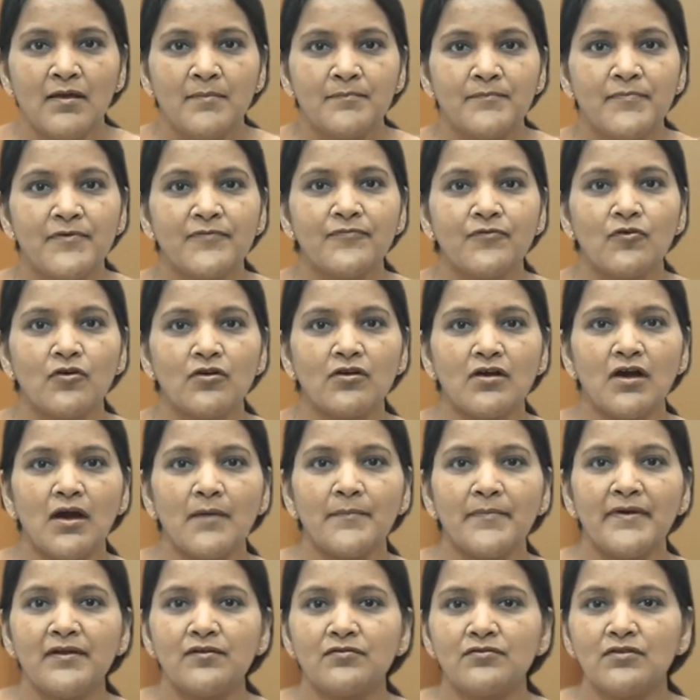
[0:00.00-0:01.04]
Before
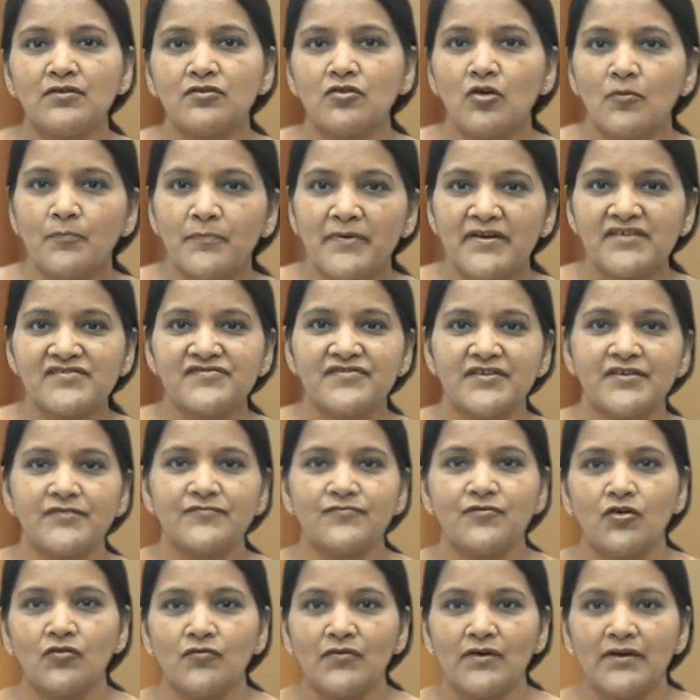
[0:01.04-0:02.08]
coming to the topic
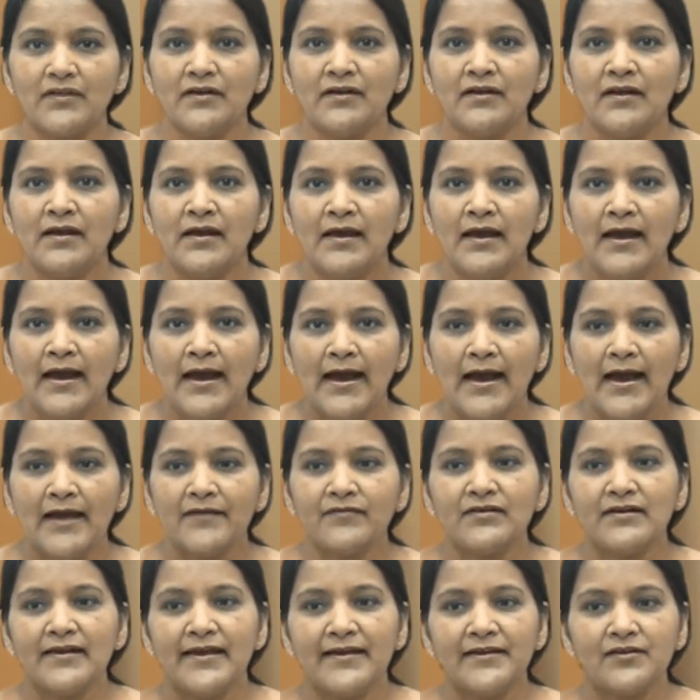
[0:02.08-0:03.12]
straightforward, I
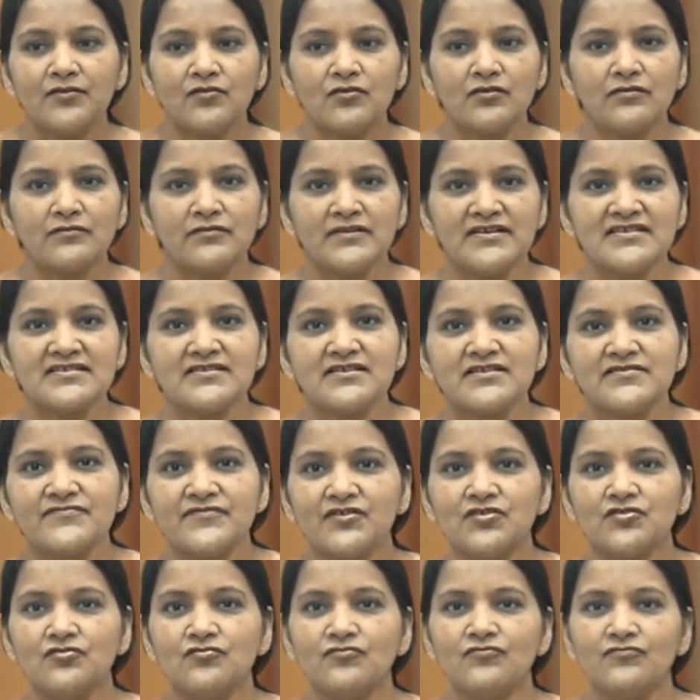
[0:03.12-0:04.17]
would like to discuss
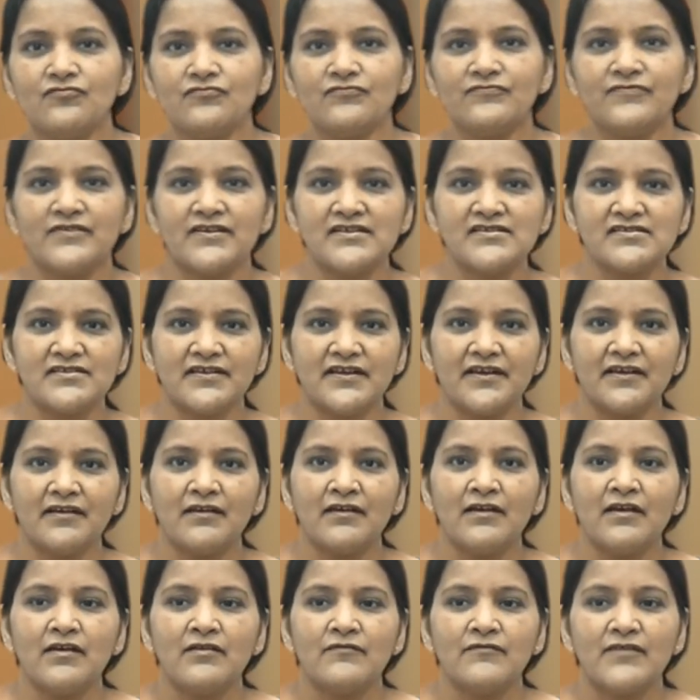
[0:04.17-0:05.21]
with you first thing,
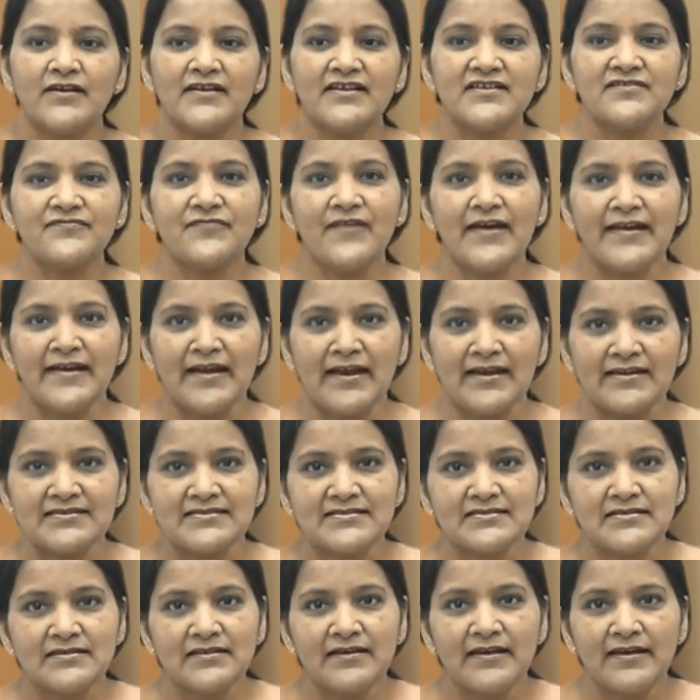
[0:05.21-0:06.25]
what is
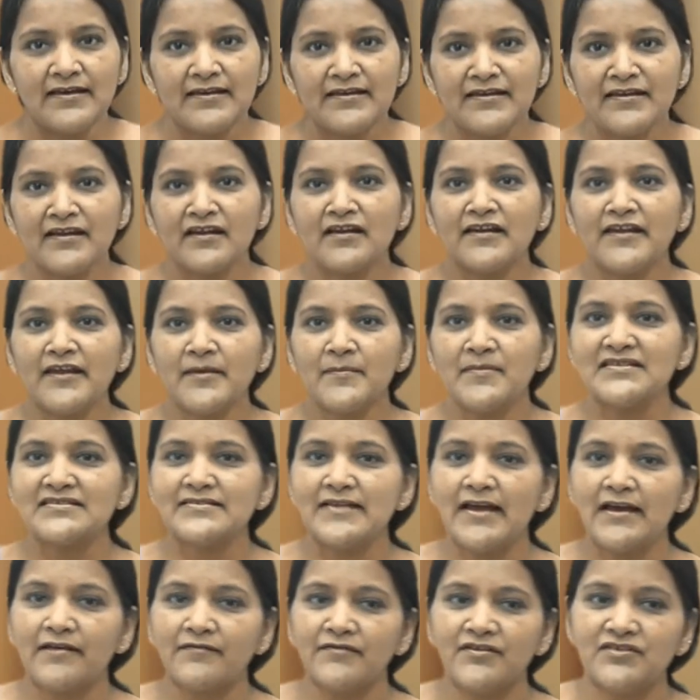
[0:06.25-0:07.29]
finance? In a layman's
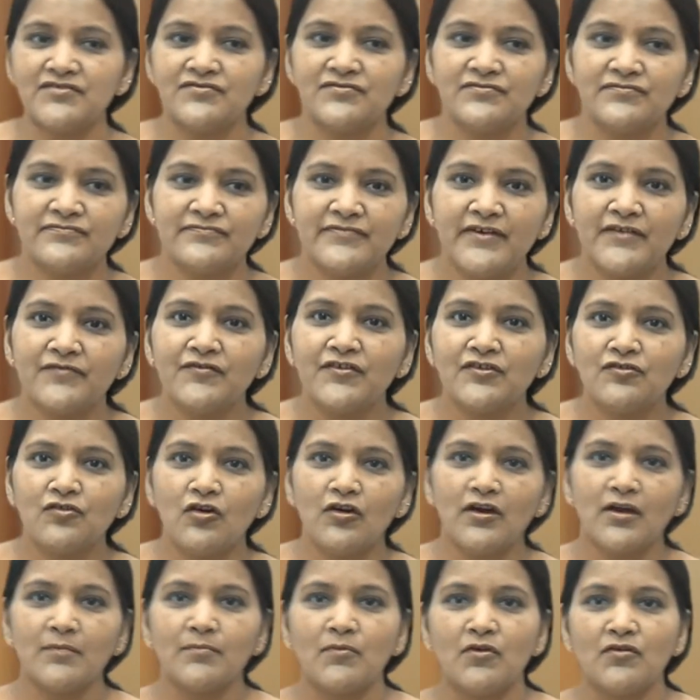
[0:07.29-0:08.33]
language, when we
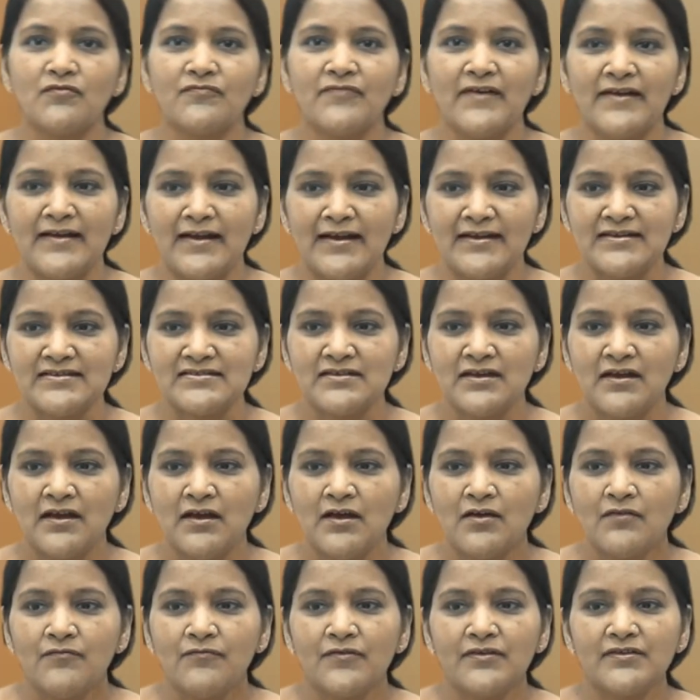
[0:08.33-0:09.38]
talk about finance,
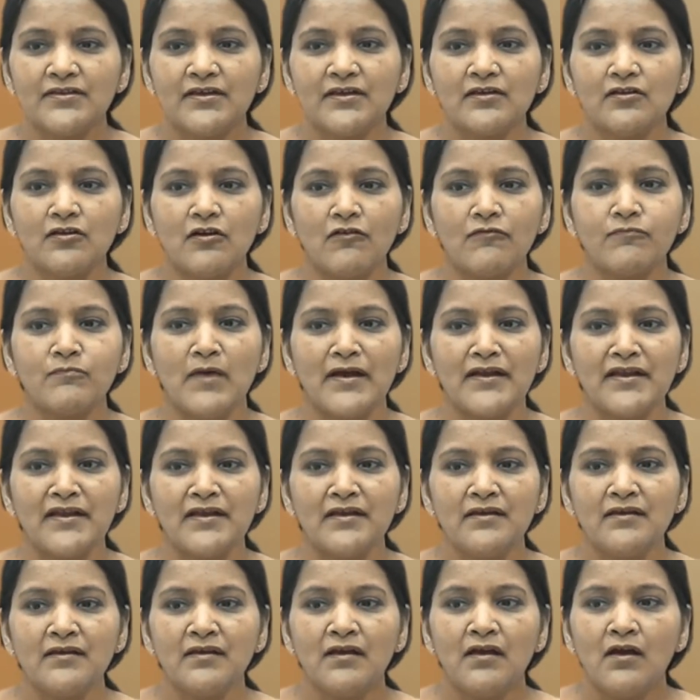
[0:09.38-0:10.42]
we think of
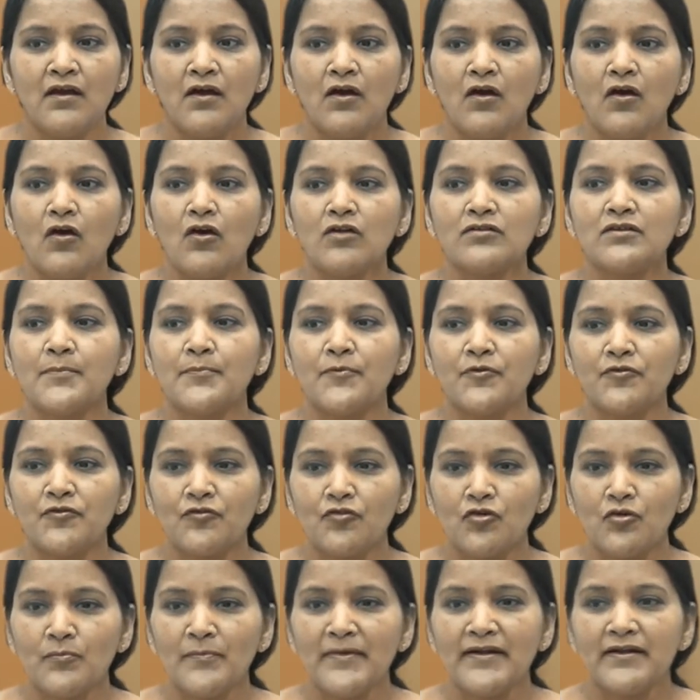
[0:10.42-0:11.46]
money or the
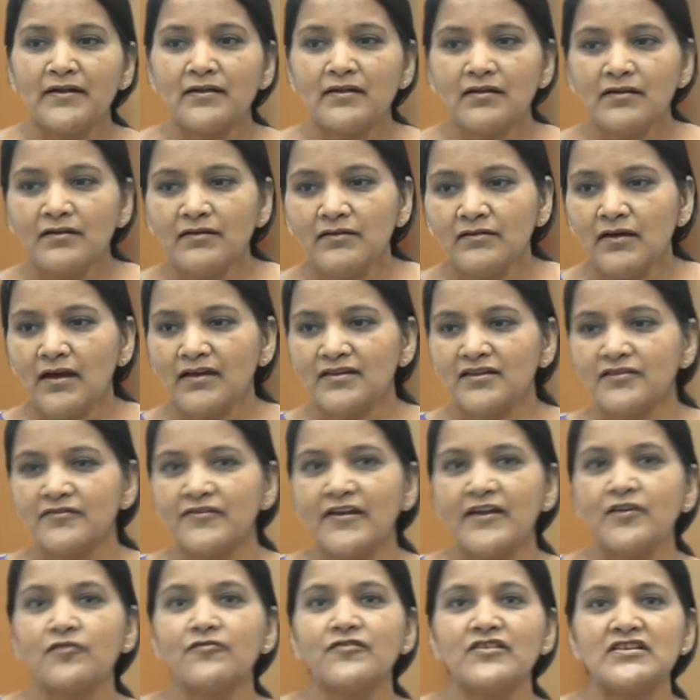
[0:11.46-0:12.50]
procurement. Other
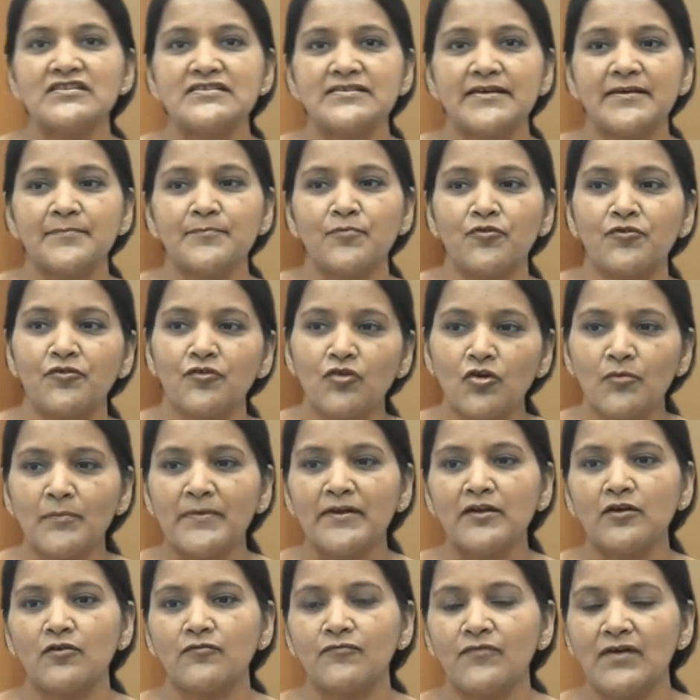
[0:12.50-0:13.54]
fellow will say
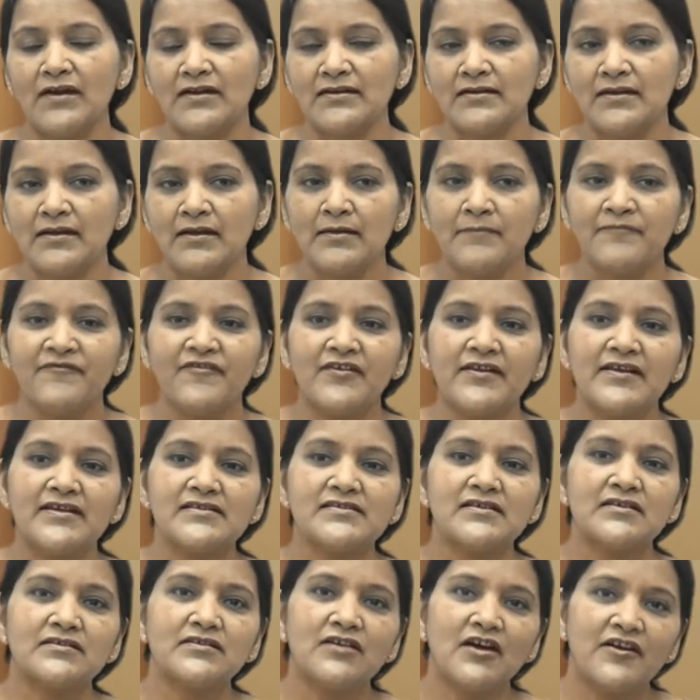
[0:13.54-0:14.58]
procurement of fund,
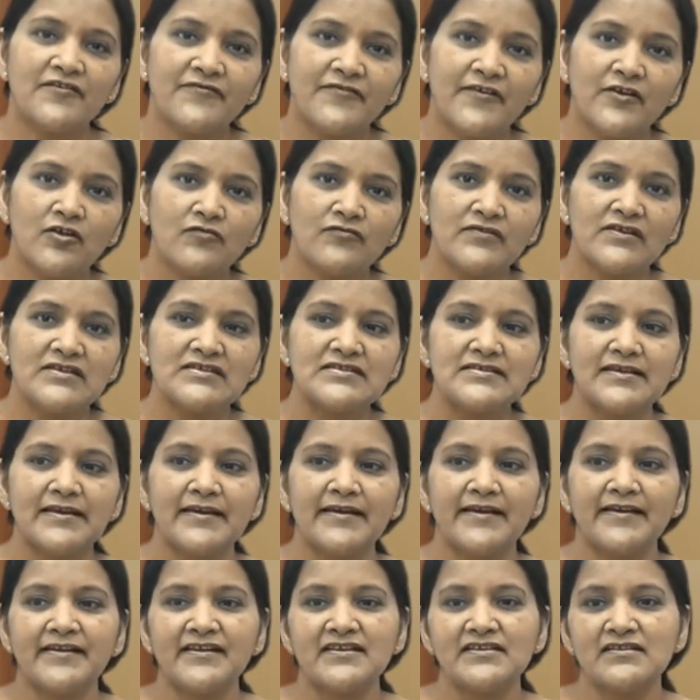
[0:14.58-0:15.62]
whereas the third fellow will say
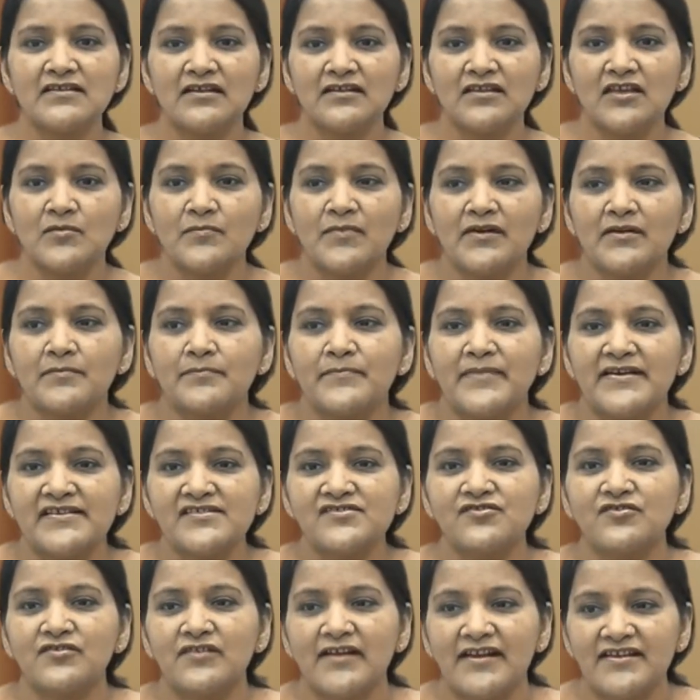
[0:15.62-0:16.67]
it is nothing but
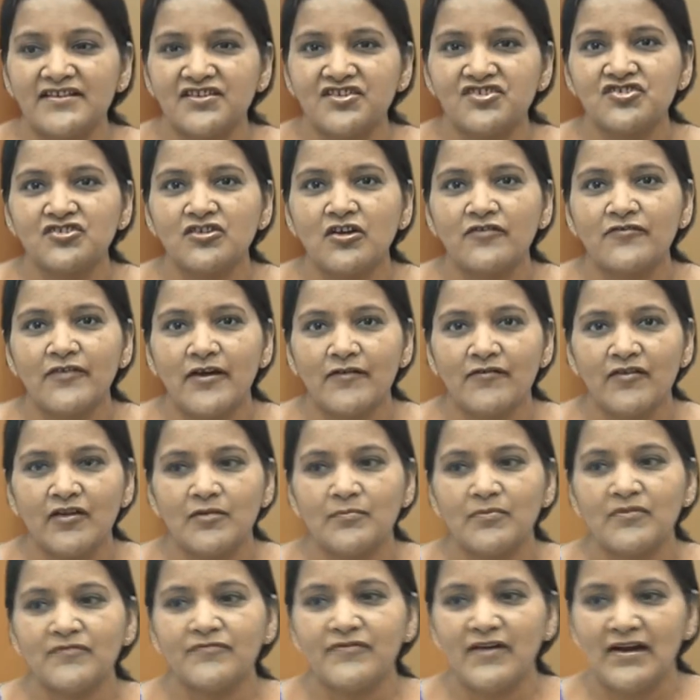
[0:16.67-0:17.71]
best utilization of
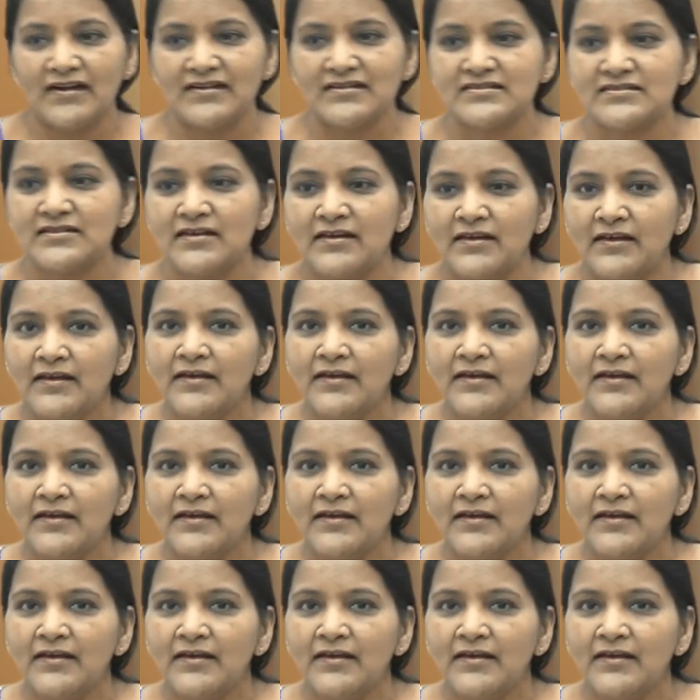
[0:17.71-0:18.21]
available funds.